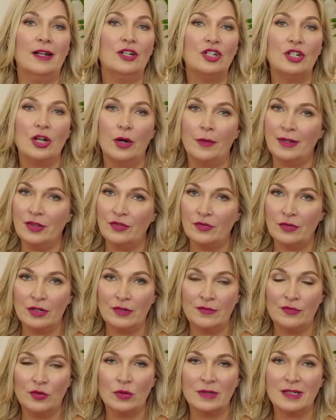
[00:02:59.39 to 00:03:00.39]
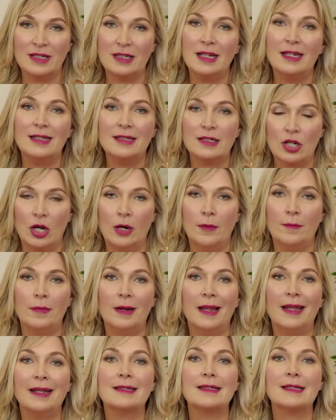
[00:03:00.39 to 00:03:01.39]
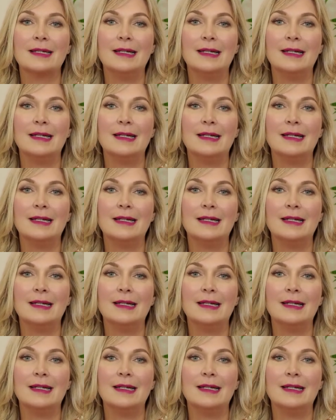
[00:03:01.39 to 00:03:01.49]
Going through a divorce, it's complex,